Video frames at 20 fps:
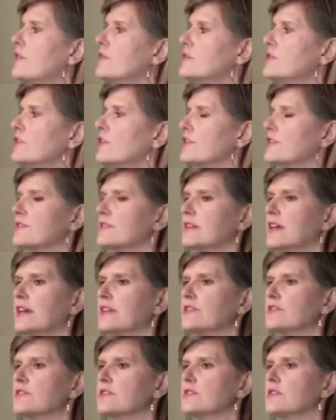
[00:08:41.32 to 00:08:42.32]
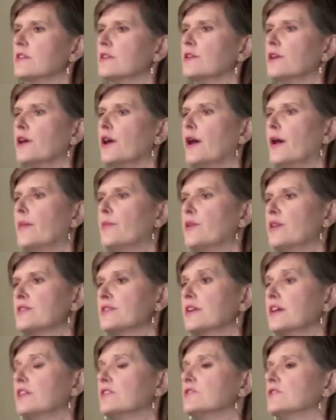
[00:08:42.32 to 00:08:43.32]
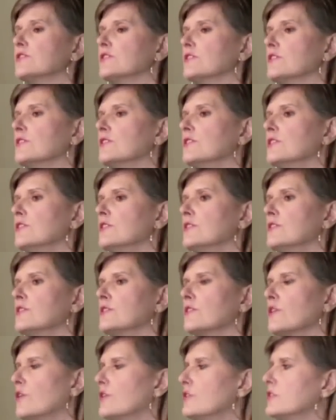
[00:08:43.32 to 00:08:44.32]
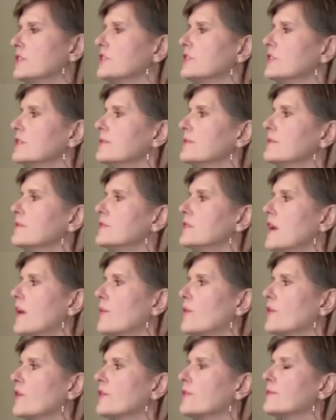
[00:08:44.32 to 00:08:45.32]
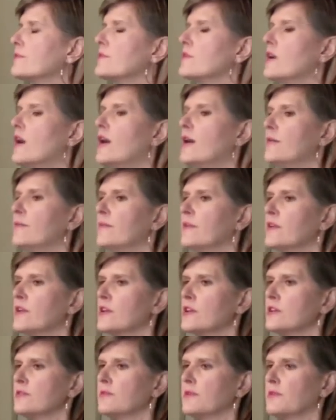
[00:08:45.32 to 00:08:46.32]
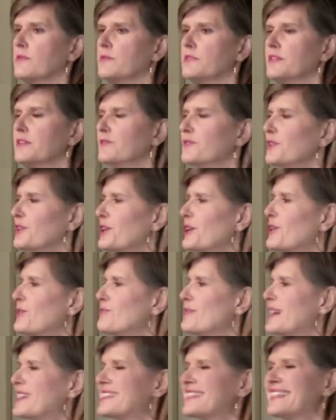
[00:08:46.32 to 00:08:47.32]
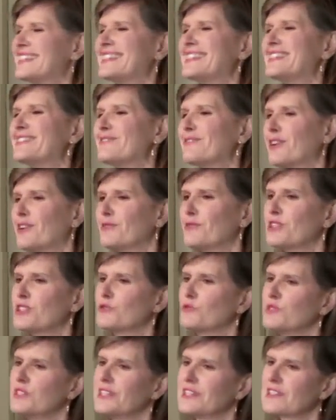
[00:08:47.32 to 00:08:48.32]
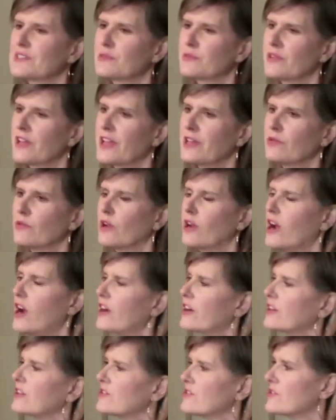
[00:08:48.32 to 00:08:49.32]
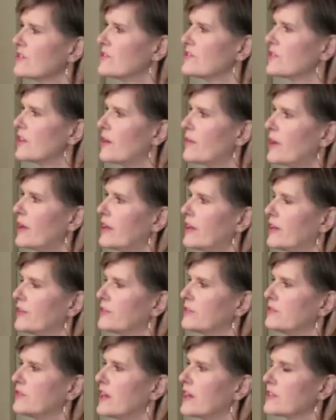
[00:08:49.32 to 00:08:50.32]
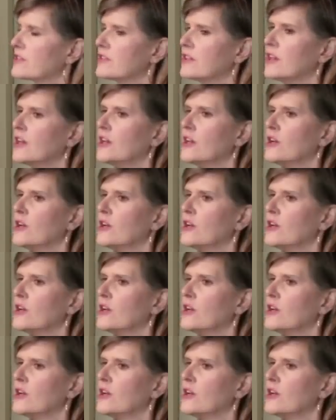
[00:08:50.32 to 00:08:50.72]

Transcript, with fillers: New York State's Breast Cancer Coalition Network, did a video message in which we explain what our concerns are about health effects.